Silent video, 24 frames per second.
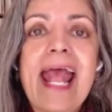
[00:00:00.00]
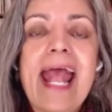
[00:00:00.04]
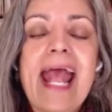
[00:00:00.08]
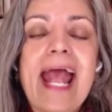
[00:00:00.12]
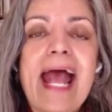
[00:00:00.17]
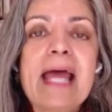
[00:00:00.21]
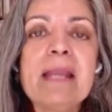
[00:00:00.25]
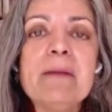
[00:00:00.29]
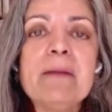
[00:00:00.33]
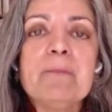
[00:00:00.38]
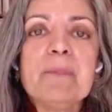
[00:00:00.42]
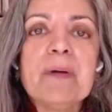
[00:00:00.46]

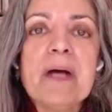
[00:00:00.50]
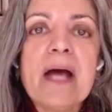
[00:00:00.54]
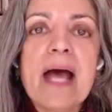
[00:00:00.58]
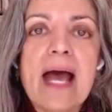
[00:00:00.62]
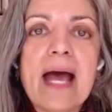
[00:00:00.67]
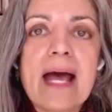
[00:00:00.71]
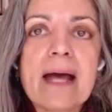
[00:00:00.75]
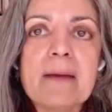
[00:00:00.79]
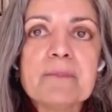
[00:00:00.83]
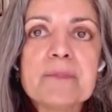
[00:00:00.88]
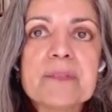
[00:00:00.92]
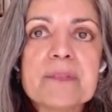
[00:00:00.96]
And
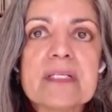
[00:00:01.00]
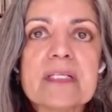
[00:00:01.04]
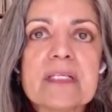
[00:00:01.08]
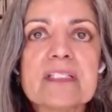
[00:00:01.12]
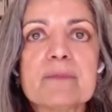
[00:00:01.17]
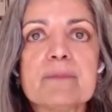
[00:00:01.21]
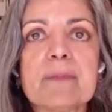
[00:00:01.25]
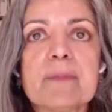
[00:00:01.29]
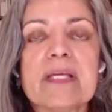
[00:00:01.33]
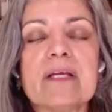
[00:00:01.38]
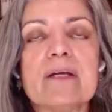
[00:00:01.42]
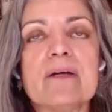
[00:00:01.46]
perhaps it's
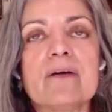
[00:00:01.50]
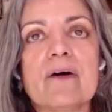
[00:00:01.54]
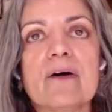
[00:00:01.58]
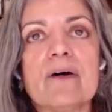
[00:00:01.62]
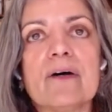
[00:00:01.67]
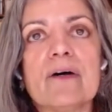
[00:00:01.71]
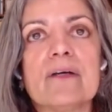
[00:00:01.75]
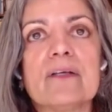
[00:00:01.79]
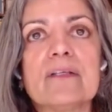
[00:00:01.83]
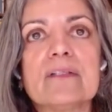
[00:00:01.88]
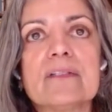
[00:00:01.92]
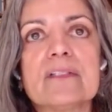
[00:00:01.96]

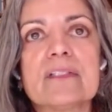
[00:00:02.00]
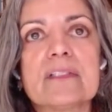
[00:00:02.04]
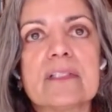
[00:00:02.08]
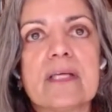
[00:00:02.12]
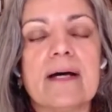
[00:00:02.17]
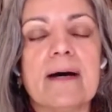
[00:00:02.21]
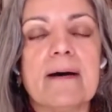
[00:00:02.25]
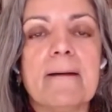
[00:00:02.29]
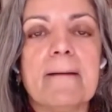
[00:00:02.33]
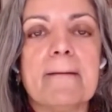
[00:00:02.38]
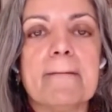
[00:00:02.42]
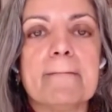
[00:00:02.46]
because
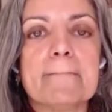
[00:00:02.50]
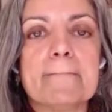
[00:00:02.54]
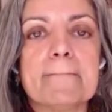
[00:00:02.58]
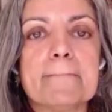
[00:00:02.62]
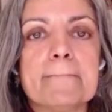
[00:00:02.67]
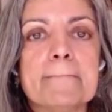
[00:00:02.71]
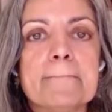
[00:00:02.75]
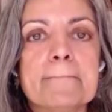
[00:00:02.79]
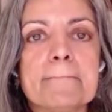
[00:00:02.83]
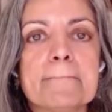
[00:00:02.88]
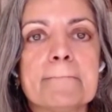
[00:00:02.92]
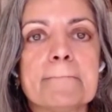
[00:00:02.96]

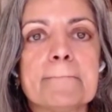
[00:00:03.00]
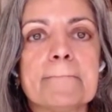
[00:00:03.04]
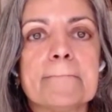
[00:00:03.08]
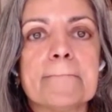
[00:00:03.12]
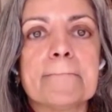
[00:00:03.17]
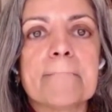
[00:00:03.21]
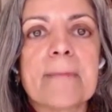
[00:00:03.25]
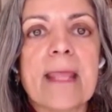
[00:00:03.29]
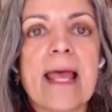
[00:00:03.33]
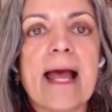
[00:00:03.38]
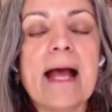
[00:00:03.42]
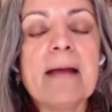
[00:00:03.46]

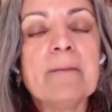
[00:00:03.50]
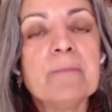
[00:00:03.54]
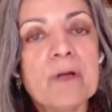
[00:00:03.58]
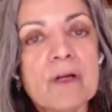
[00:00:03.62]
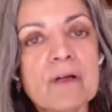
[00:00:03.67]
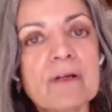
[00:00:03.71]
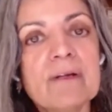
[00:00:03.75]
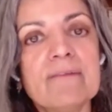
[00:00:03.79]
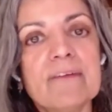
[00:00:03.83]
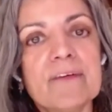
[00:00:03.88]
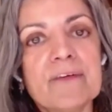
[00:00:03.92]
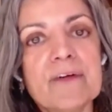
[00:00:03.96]
I'm
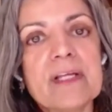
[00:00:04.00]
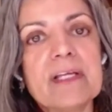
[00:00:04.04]
not a very